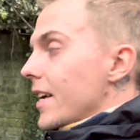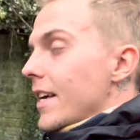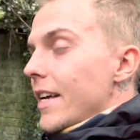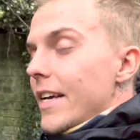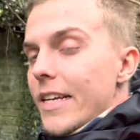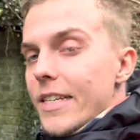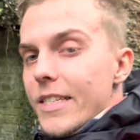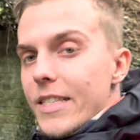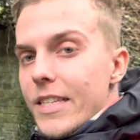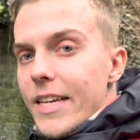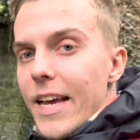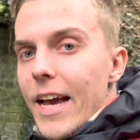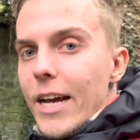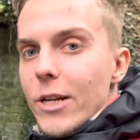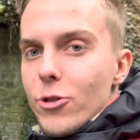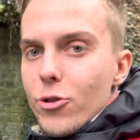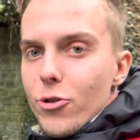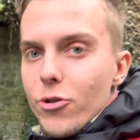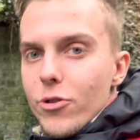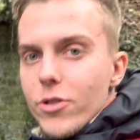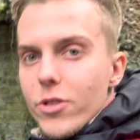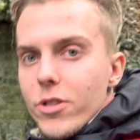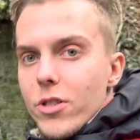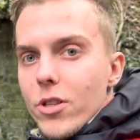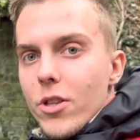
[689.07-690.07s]
is the
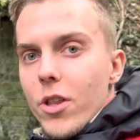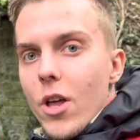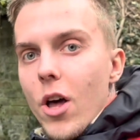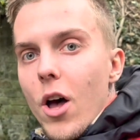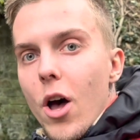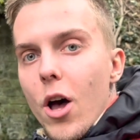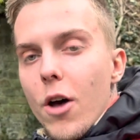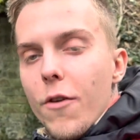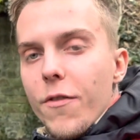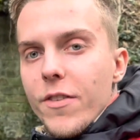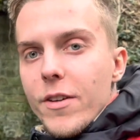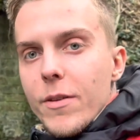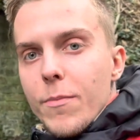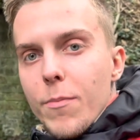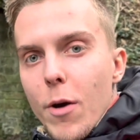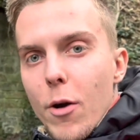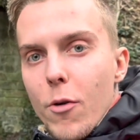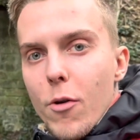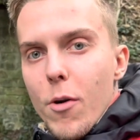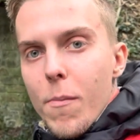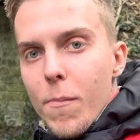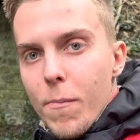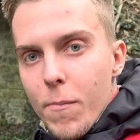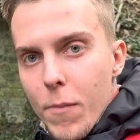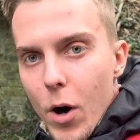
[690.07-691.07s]
entrance to the
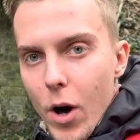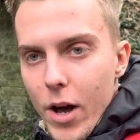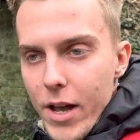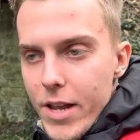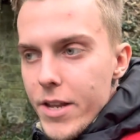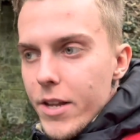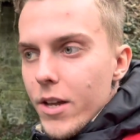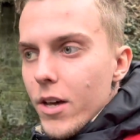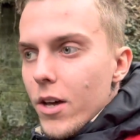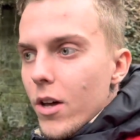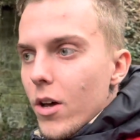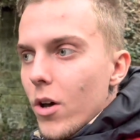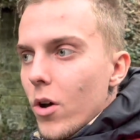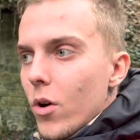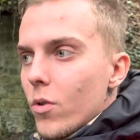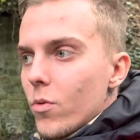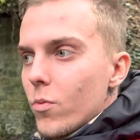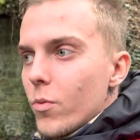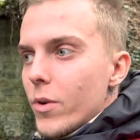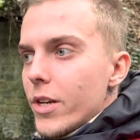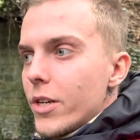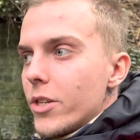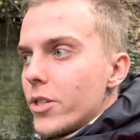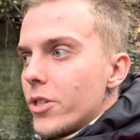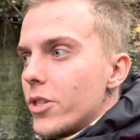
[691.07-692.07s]
Wellingborough mine,
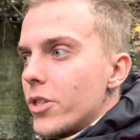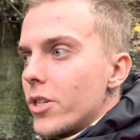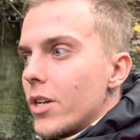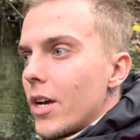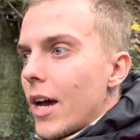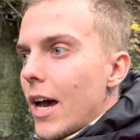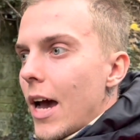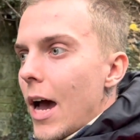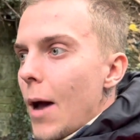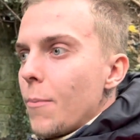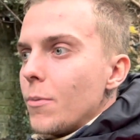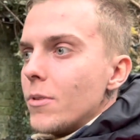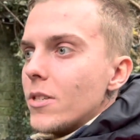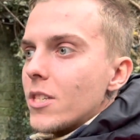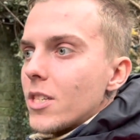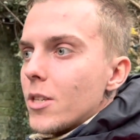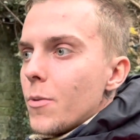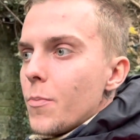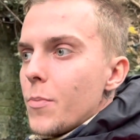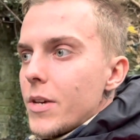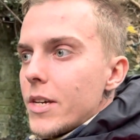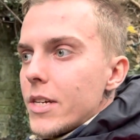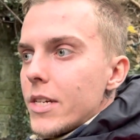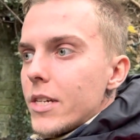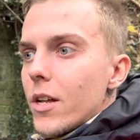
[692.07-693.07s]
which happens to
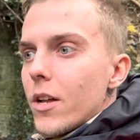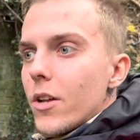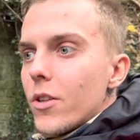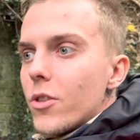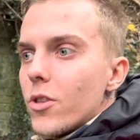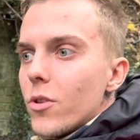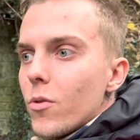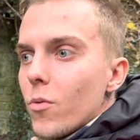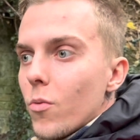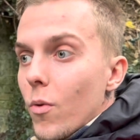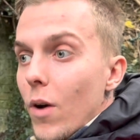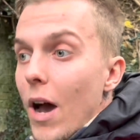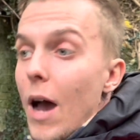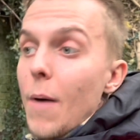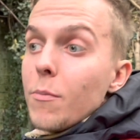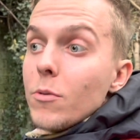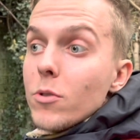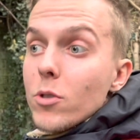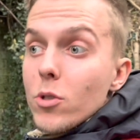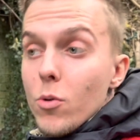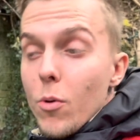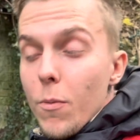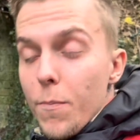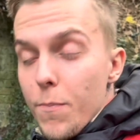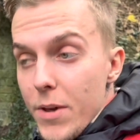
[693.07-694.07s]

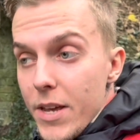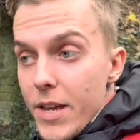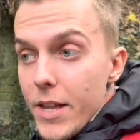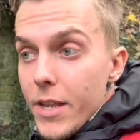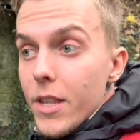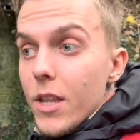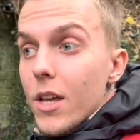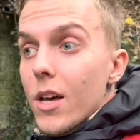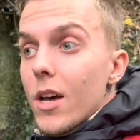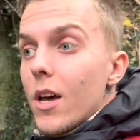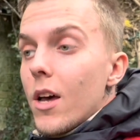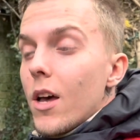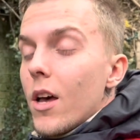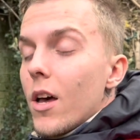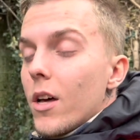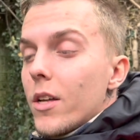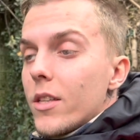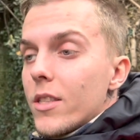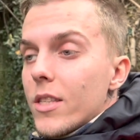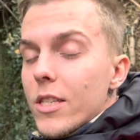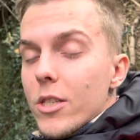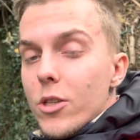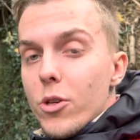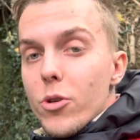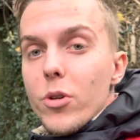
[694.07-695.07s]
have been
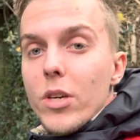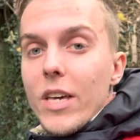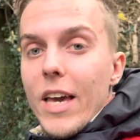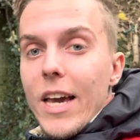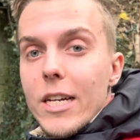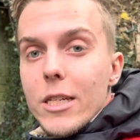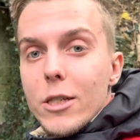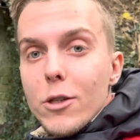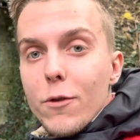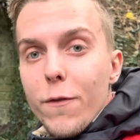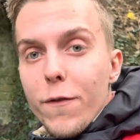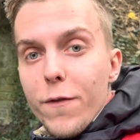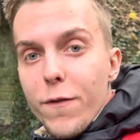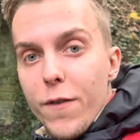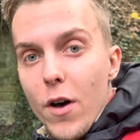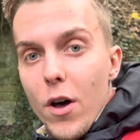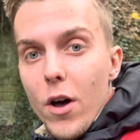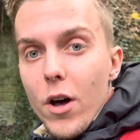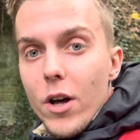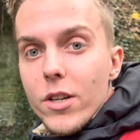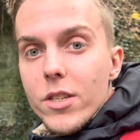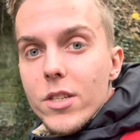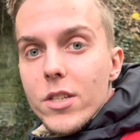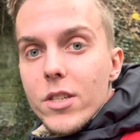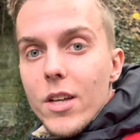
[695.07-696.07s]
the UK's
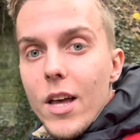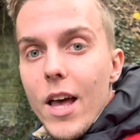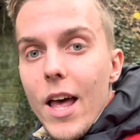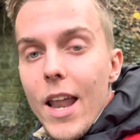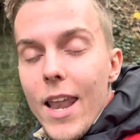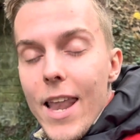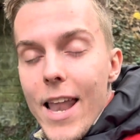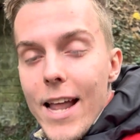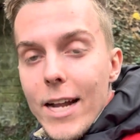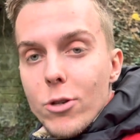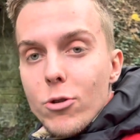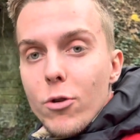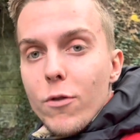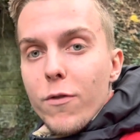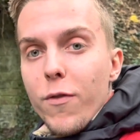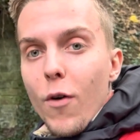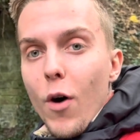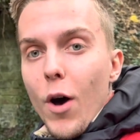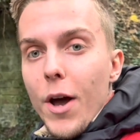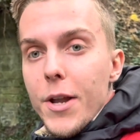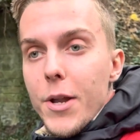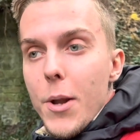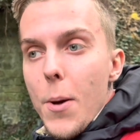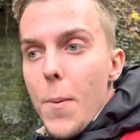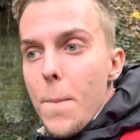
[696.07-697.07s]
first
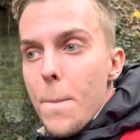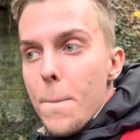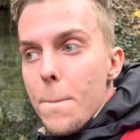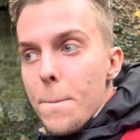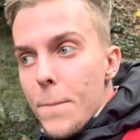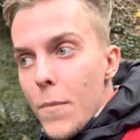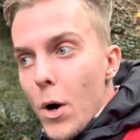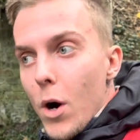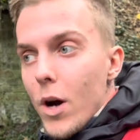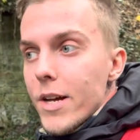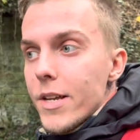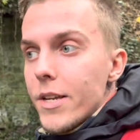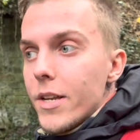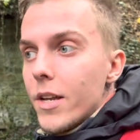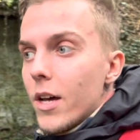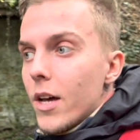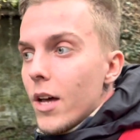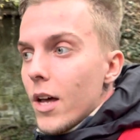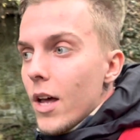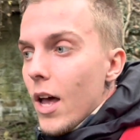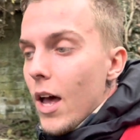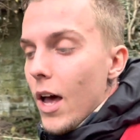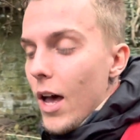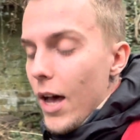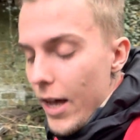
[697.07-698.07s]
electrified mine.
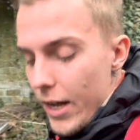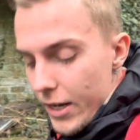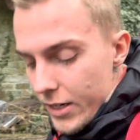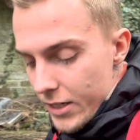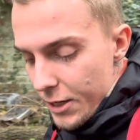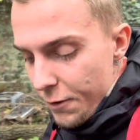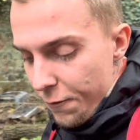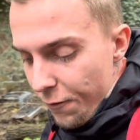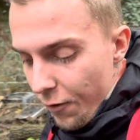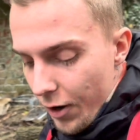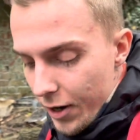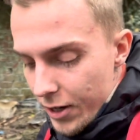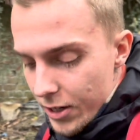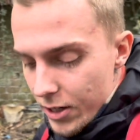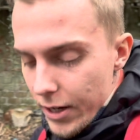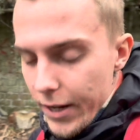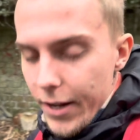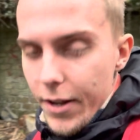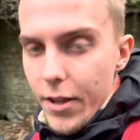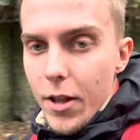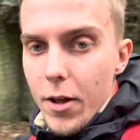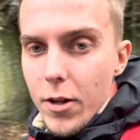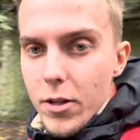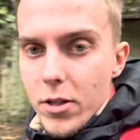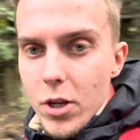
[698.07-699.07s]
And if I
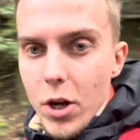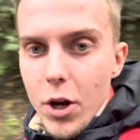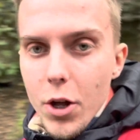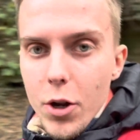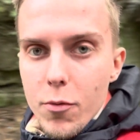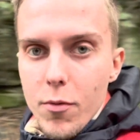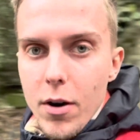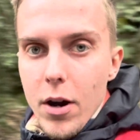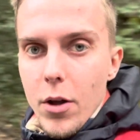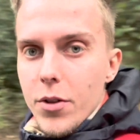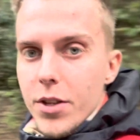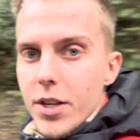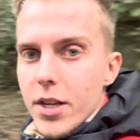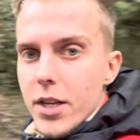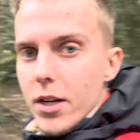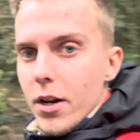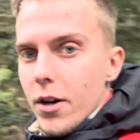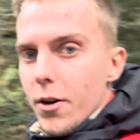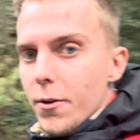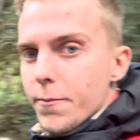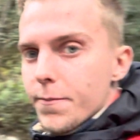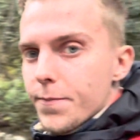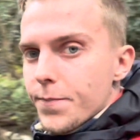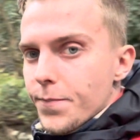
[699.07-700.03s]
then turn around here,